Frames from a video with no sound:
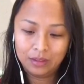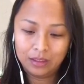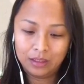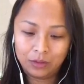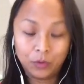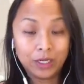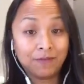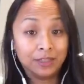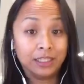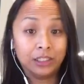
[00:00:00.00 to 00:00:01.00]
a quick
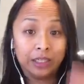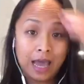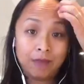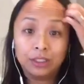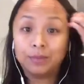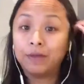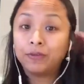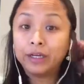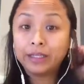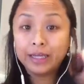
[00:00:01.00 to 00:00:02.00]
conversation I had with my
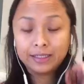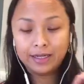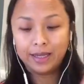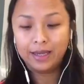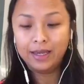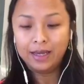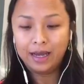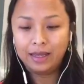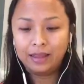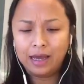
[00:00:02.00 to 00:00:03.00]
friend yesterday.
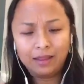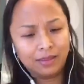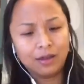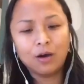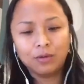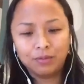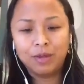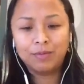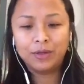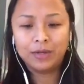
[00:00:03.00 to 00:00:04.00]
I thought
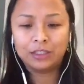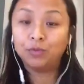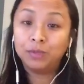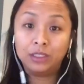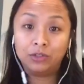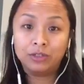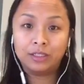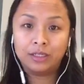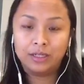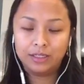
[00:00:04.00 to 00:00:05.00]
maybe you guys would be
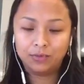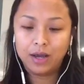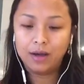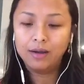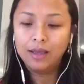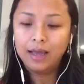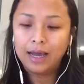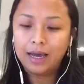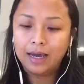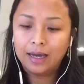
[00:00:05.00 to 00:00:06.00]
interested as well.
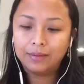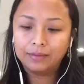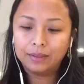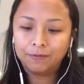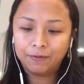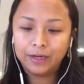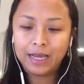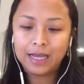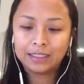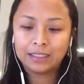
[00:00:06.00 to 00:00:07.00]
A friend
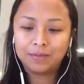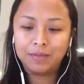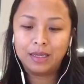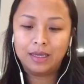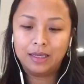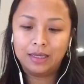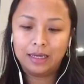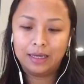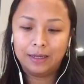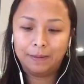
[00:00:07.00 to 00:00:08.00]
asked me,
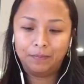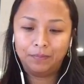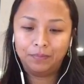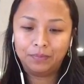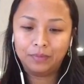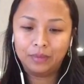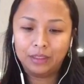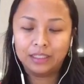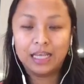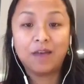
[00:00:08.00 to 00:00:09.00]

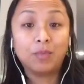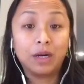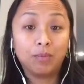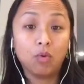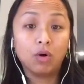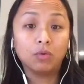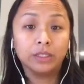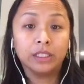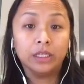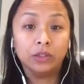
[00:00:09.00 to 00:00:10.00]
does everybody born
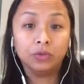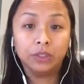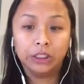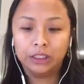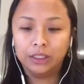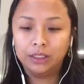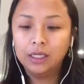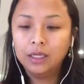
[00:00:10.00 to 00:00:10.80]
with intuition?